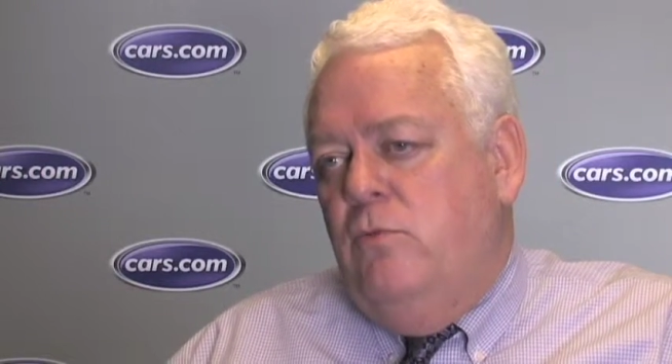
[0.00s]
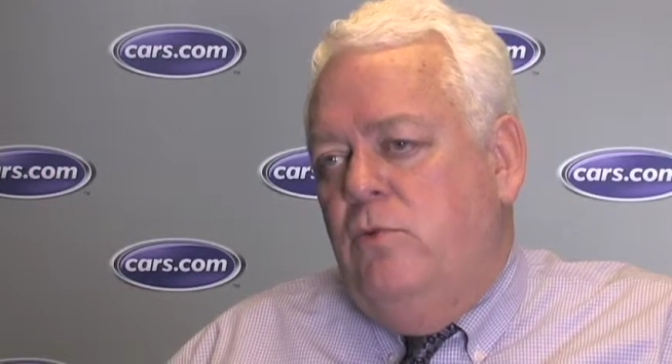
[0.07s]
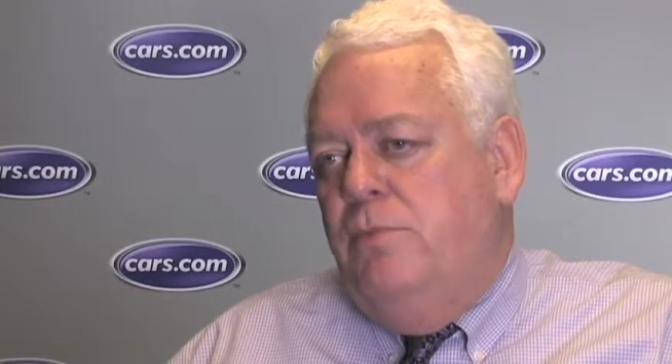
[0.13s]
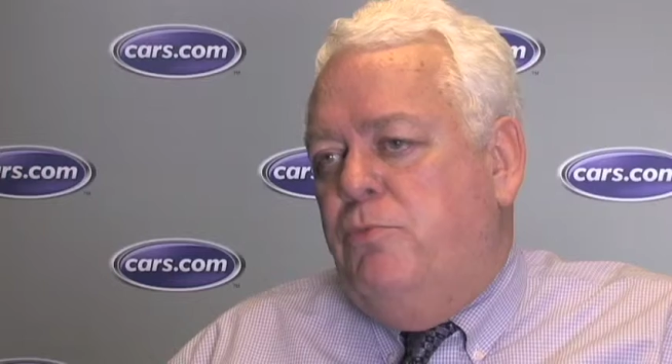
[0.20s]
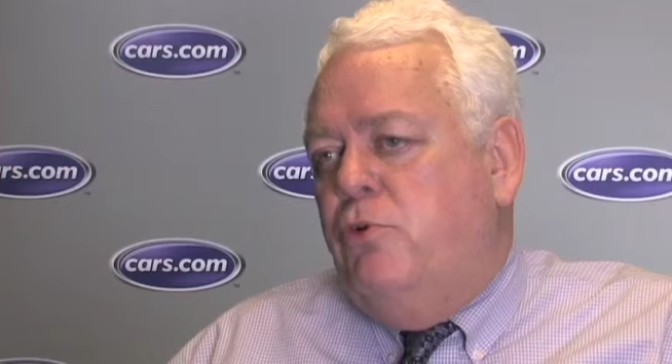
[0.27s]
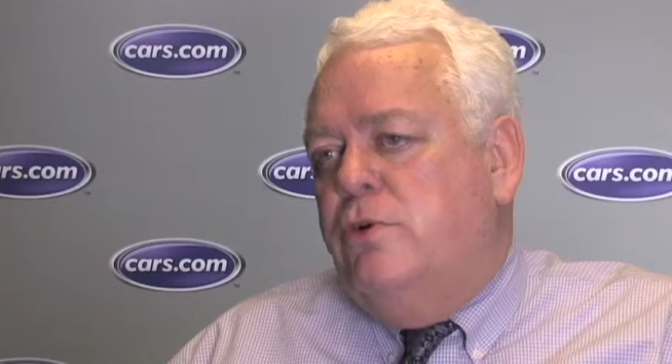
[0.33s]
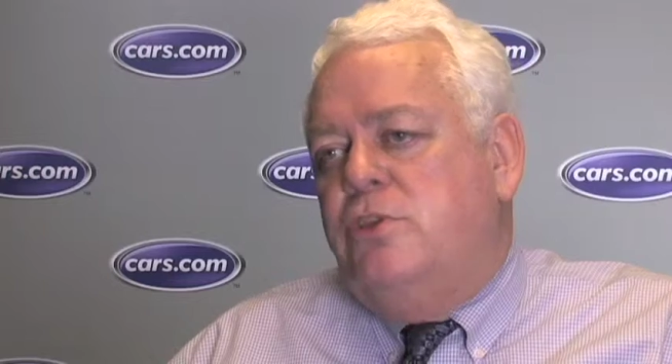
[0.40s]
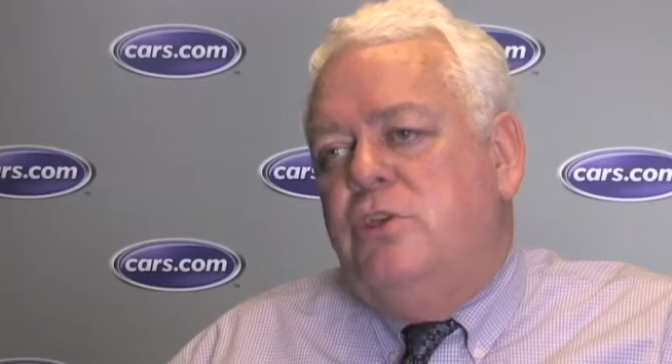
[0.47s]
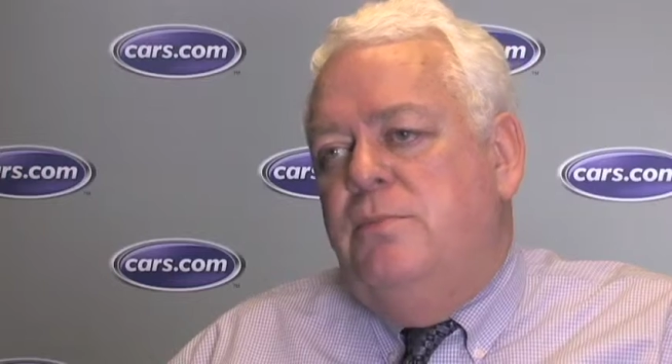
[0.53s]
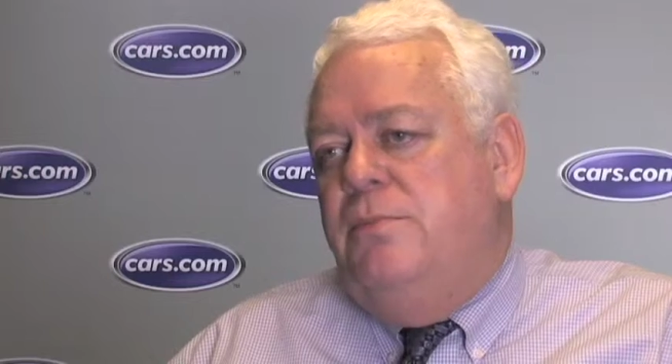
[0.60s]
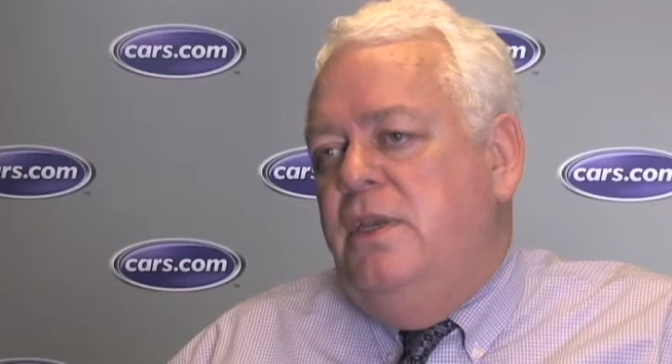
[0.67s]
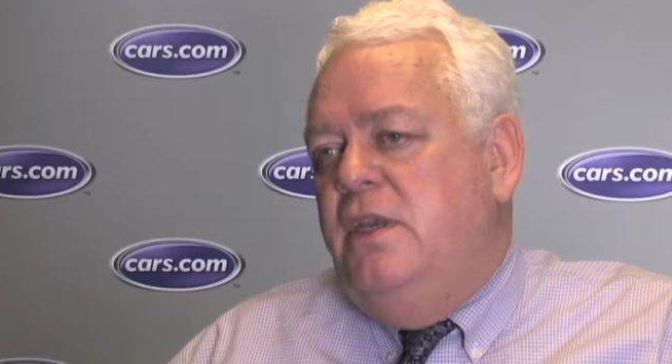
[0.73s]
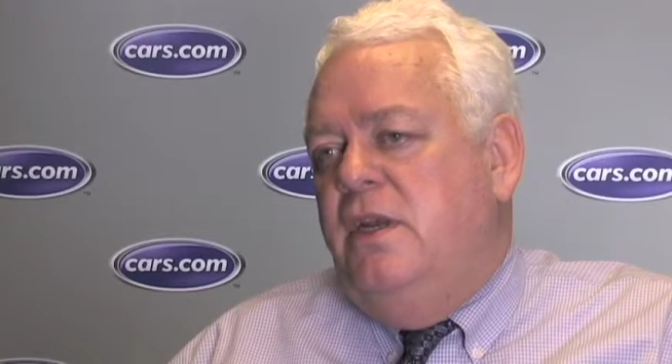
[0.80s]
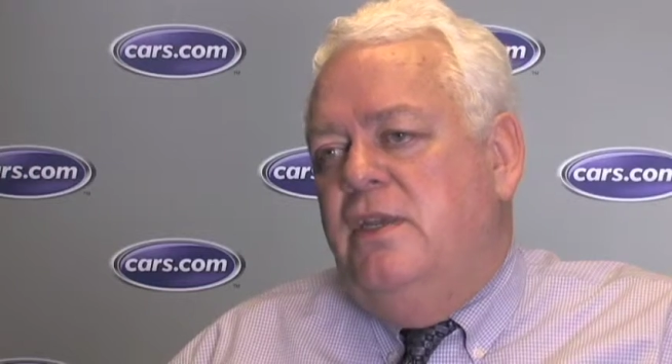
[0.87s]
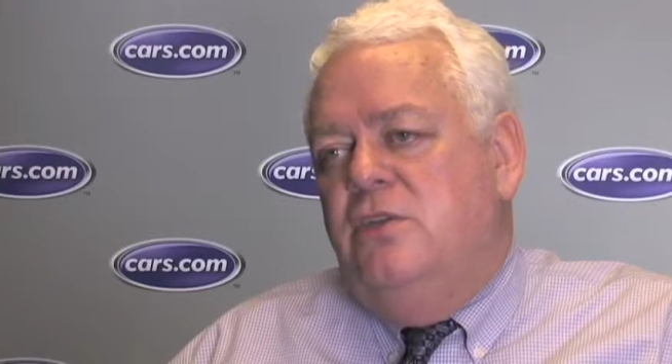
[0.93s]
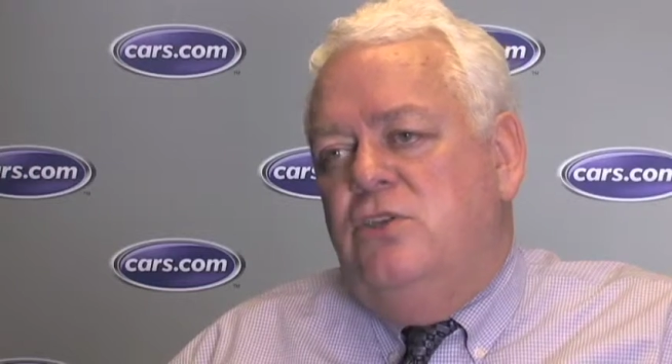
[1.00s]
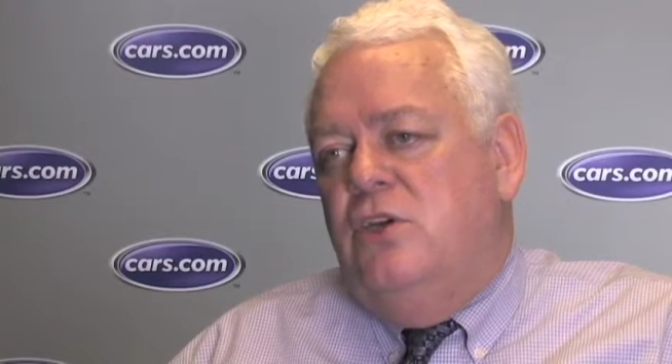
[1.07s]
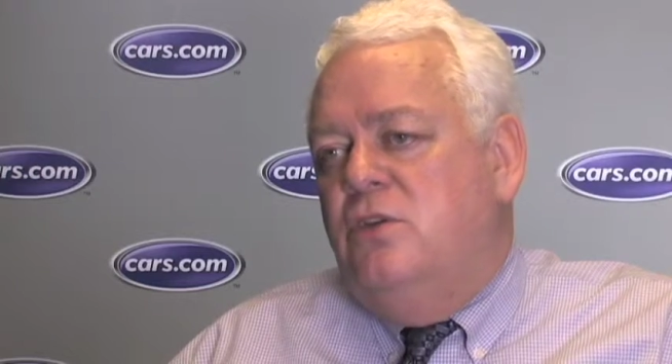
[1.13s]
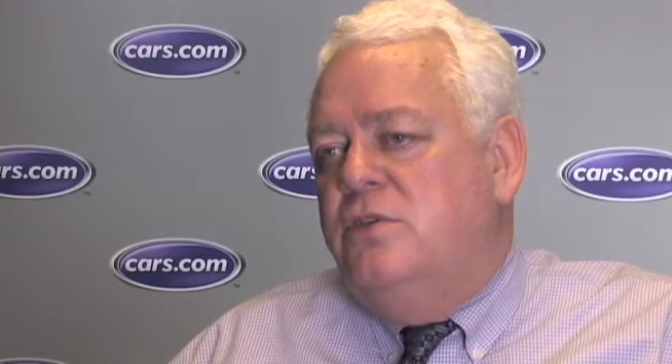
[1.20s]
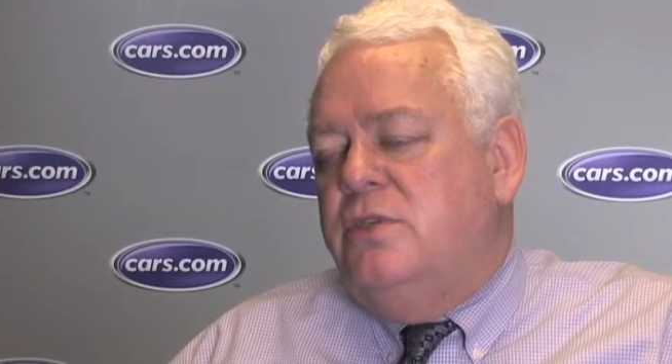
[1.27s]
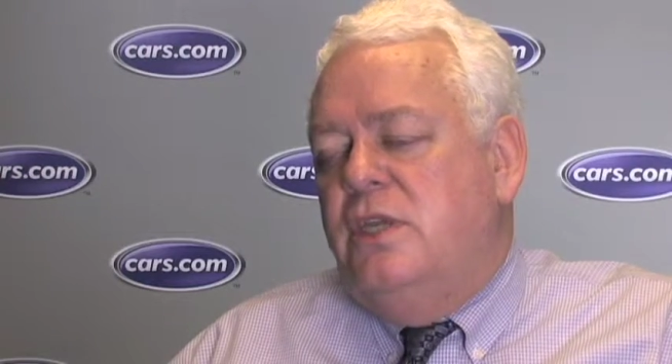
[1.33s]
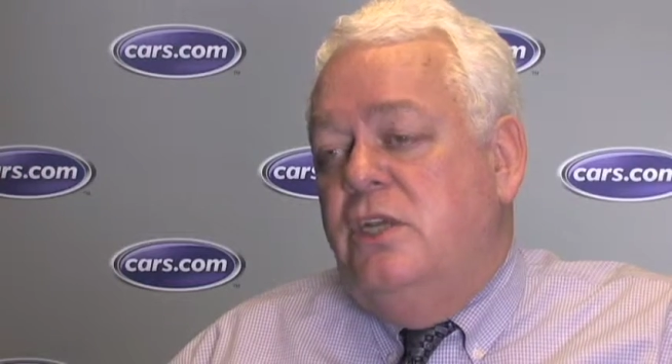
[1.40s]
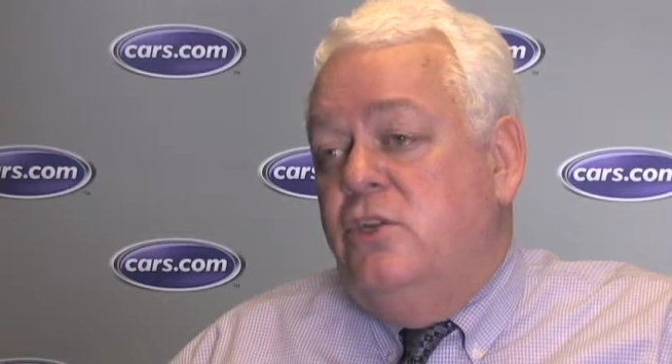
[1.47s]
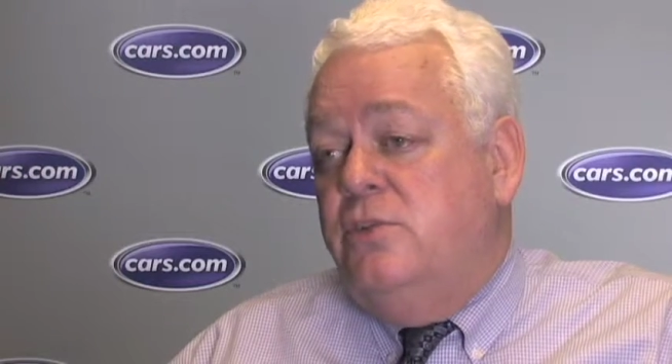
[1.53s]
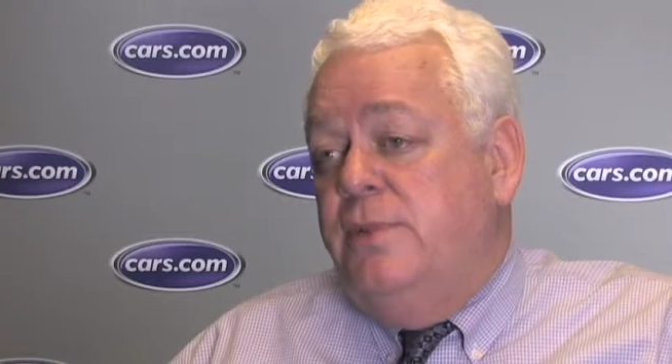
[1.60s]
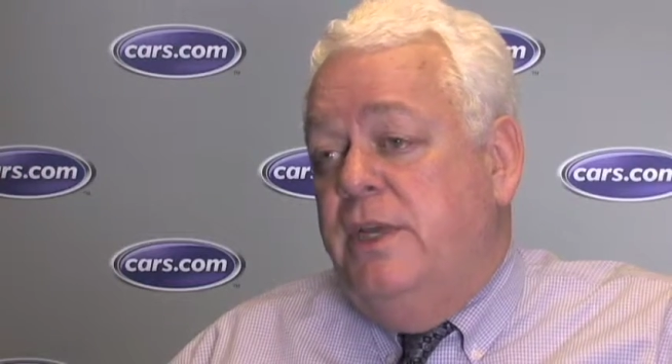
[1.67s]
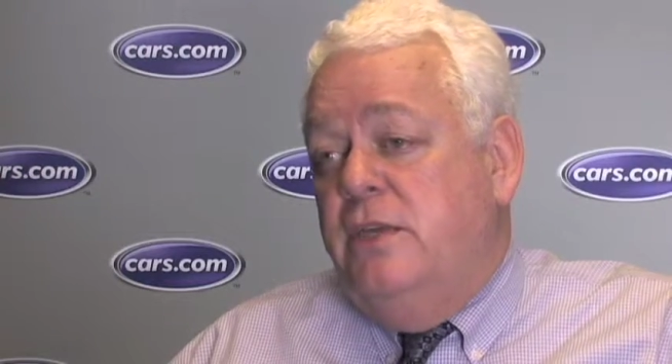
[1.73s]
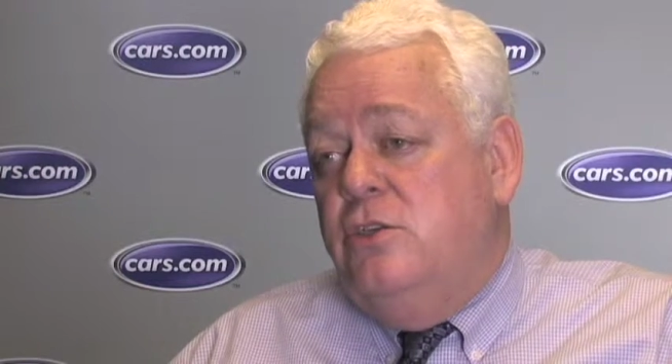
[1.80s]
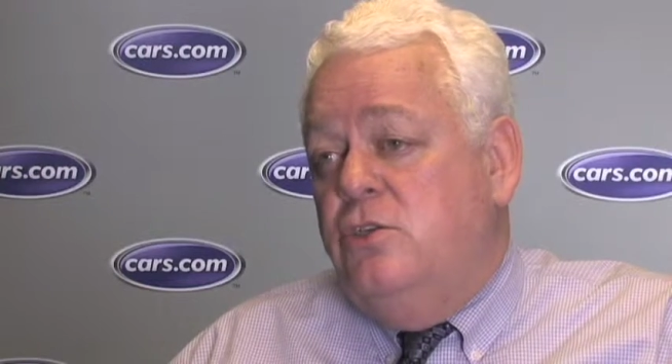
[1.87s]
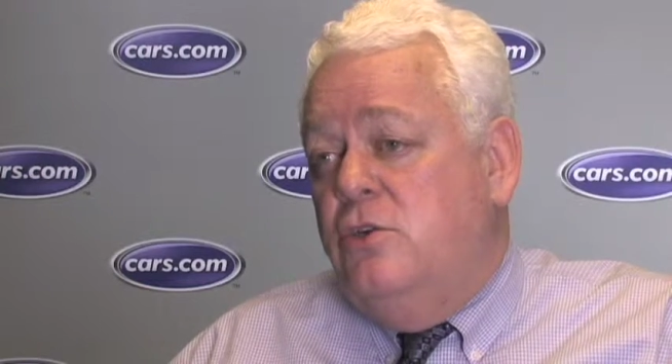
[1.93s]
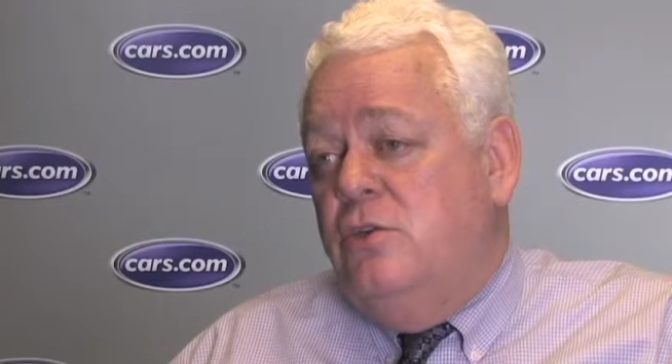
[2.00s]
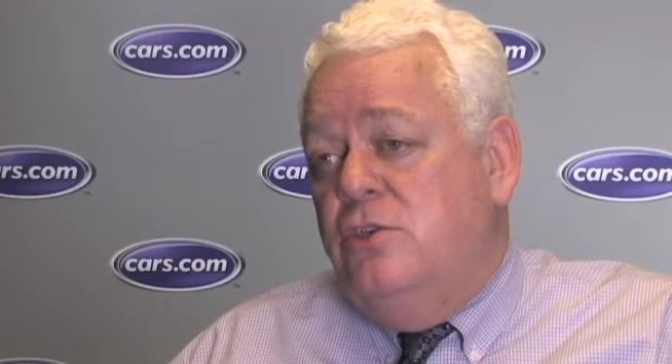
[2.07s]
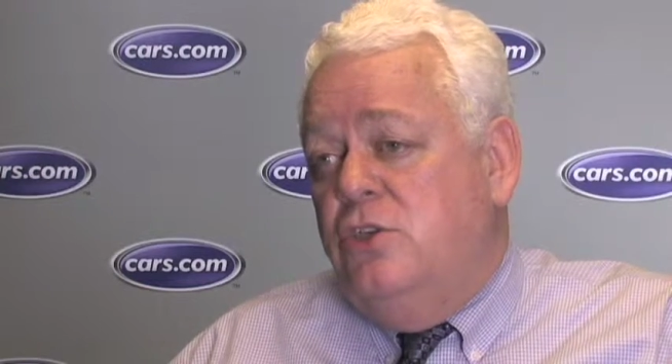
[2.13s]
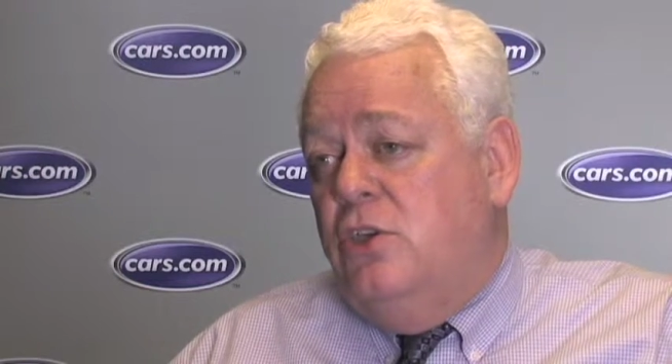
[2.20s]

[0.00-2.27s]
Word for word: Reports should be on the general sales manager and